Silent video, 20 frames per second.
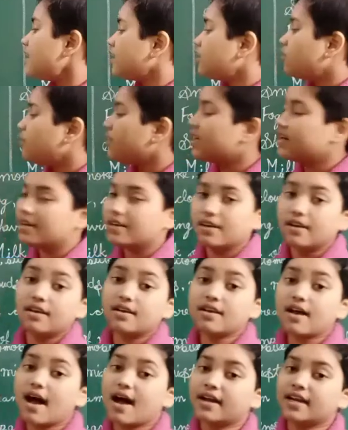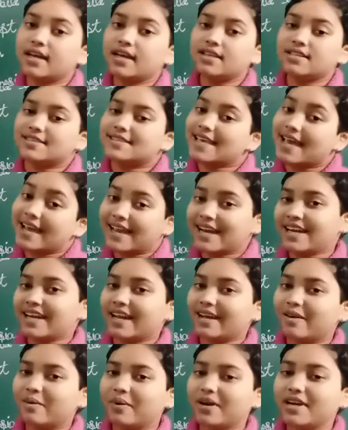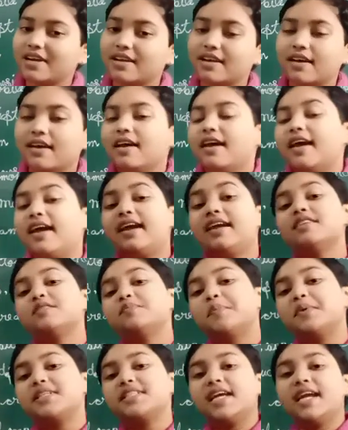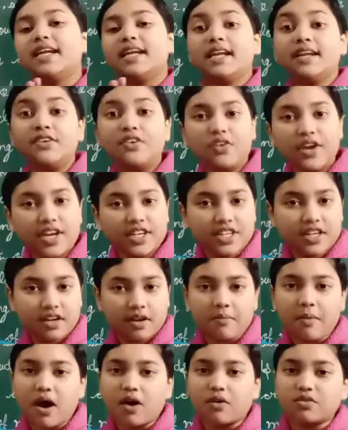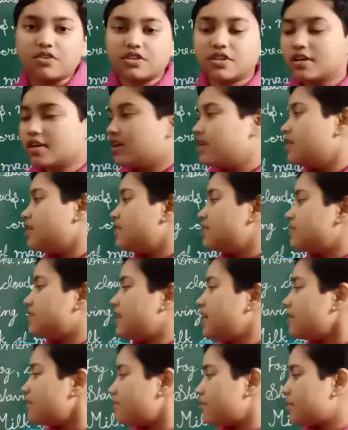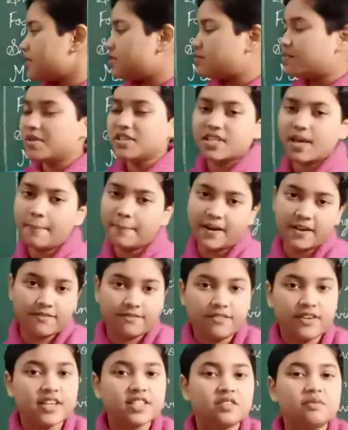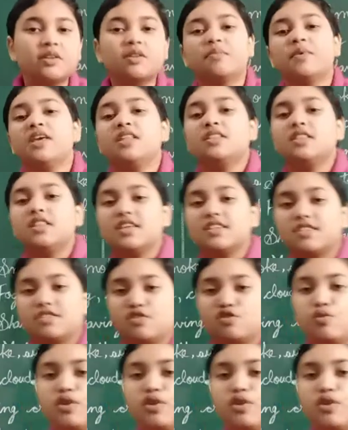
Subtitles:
liquid, again second liquid, is present in greater amount, there must be some difference between these two